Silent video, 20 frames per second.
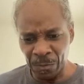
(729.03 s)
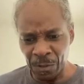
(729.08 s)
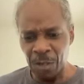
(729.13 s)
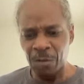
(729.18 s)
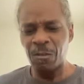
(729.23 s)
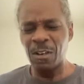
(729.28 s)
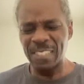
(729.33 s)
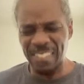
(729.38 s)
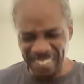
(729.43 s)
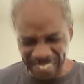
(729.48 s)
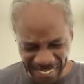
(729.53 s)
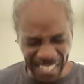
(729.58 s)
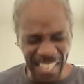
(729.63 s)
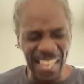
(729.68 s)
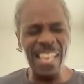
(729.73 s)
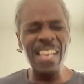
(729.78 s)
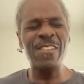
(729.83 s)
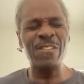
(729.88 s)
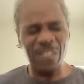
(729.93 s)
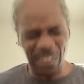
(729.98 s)

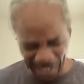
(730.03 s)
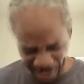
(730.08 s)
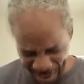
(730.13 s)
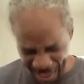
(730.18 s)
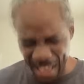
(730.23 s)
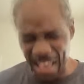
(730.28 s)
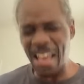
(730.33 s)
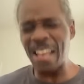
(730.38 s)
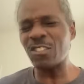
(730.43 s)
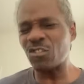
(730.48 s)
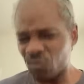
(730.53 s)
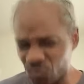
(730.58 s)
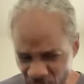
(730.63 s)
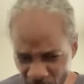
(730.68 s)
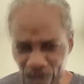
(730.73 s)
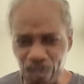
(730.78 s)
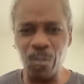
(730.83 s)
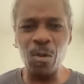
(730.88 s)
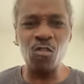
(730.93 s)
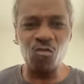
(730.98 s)
receive cash
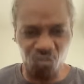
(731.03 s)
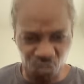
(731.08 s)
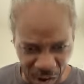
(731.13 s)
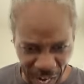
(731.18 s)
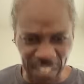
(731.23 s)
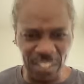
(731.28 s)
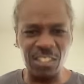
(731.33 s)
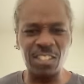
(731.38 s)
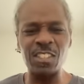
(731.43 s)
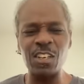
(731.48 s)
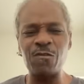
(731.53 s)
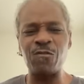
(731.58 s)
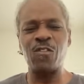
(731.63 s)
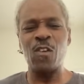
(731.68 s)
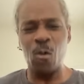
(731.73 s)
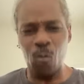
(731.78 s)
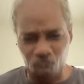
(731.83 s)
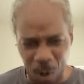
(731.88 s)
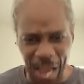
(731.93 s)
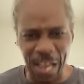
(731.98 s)
reparation
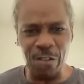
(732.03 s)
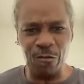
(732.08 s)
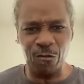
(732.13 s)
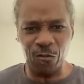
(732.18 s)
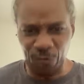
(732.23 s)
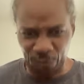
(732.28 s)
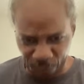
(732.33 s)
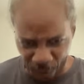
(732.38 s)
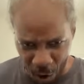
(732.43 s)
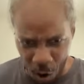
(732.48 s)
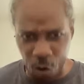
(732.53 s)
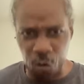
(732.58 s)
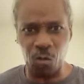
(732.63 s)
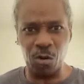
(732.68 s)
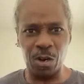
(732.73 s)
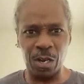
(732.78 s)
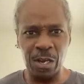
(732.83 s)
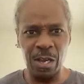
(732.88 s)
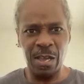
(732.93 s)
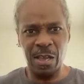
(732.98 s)
from white
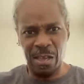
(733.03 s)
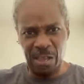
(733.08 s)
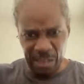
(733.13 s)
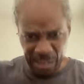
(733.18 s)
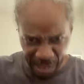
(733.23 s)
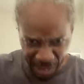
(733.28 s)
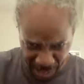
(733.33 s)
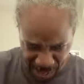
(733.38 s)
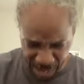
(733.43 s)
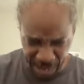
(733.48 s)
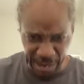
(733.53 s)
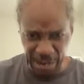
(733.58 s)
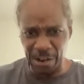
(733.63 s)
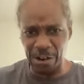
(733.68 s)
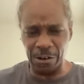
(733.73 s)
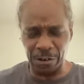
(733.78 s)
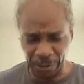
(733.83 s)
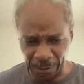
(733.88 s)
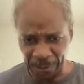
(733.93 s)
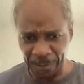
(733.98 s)
folk
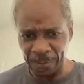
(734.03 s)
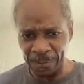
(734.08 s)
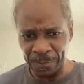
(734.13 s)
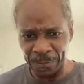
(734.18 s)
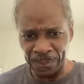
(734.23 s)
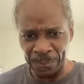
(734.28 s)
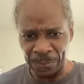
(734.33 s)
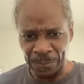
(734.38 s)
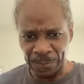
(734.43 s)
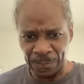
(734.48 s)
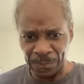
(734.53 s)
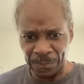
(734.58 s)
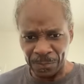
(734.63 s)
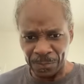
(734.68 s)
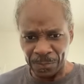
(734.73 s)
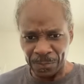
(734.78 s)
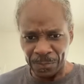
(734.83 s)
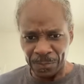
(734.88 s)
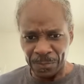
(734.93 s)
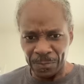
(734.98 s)
here
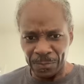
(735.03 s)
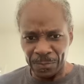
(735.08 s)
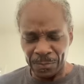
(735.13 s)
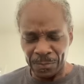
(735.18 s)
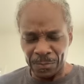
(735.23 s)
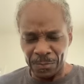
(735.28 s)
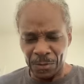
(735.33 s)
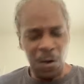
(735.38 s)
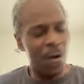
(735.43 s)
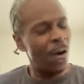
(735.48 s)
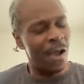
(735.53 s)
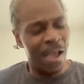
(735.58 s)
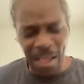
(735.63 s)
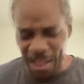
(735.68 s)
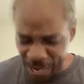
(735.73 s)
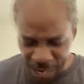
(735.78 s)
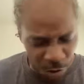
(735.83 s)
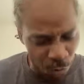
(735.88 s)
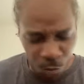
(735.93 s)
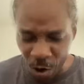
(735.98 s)
or
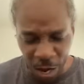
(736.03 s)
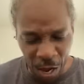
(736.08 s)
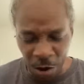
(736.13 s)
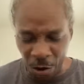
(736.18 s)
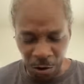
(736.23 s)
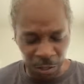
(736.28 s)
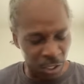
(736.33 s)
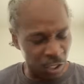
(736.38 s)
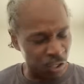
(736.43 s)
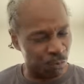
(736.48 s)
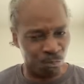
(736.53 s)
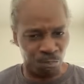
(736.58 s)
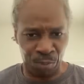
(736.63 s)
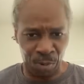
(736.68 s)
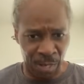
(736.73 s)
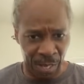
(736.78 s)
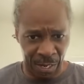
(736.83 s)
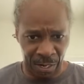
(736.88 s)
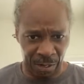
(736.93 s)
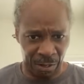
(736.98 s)
anywhere on this
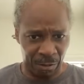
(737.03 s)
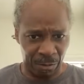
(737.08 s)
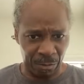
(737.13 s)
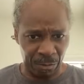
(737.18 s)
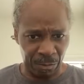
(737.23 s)
planet.